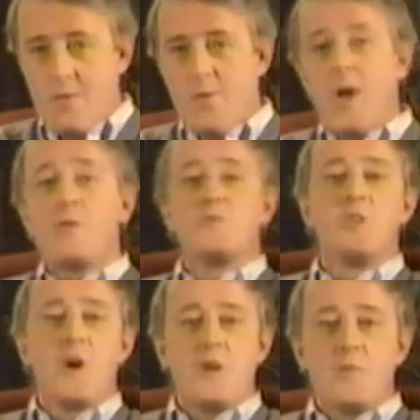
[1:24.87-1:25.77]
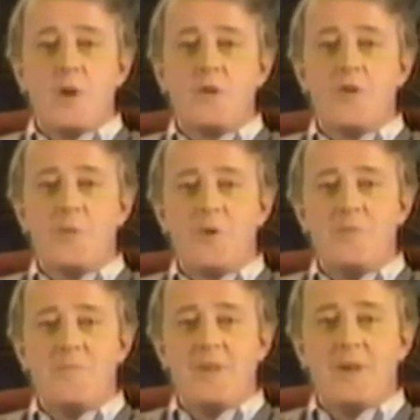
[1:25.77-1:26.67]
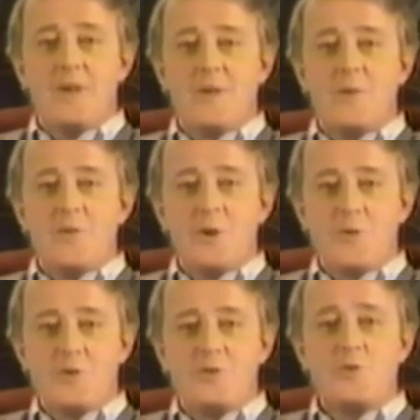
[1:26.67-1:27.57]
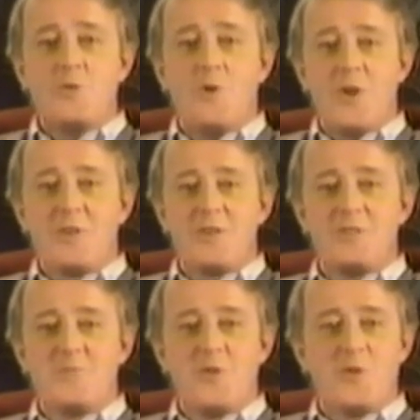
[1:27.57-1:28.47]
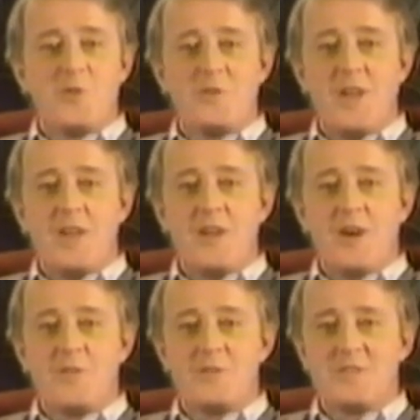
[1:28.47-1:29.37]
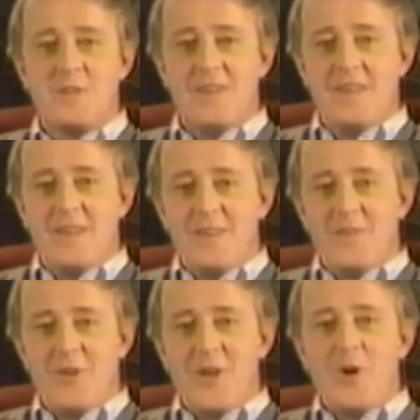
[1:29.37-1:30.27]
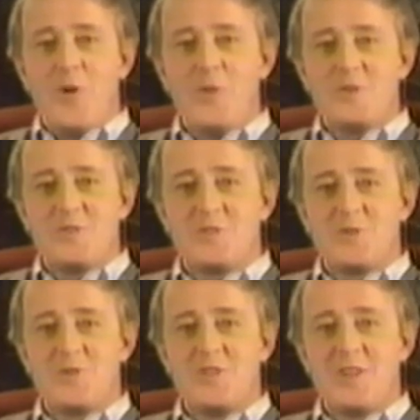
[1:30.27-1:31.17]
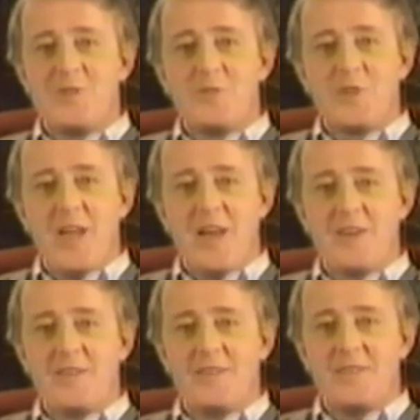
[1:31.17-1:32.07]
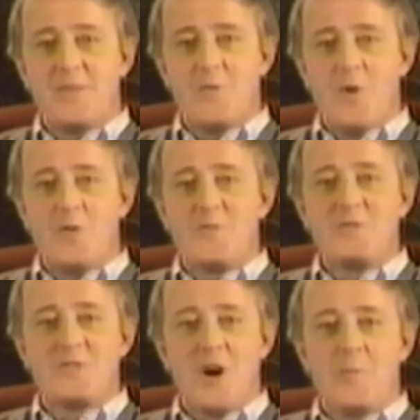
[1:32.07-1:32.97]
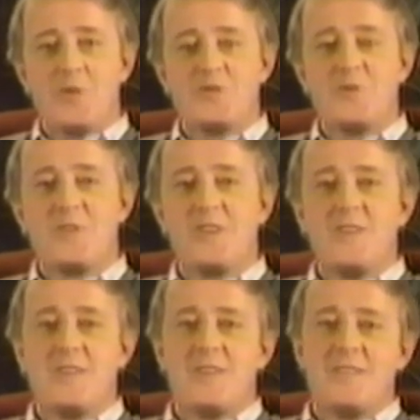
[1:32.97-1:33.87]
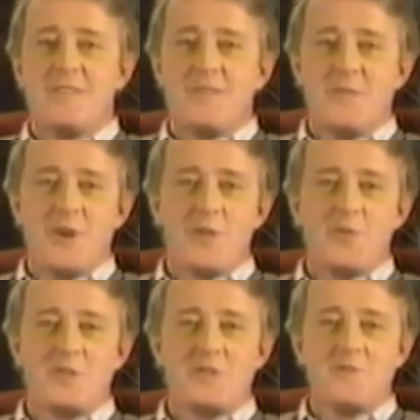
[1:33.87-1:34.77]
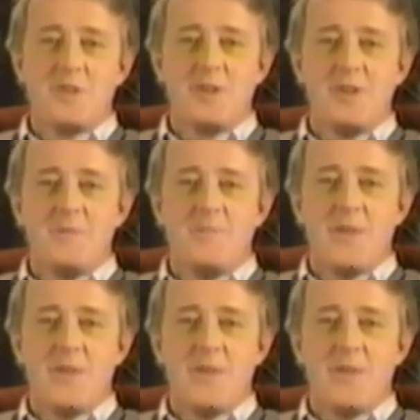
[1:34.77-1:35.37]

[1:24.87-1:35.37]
When I was young in Baie-Comeau, there were two qualities more than any others that I always associated with Canada. One was opportunity, and the other was civility.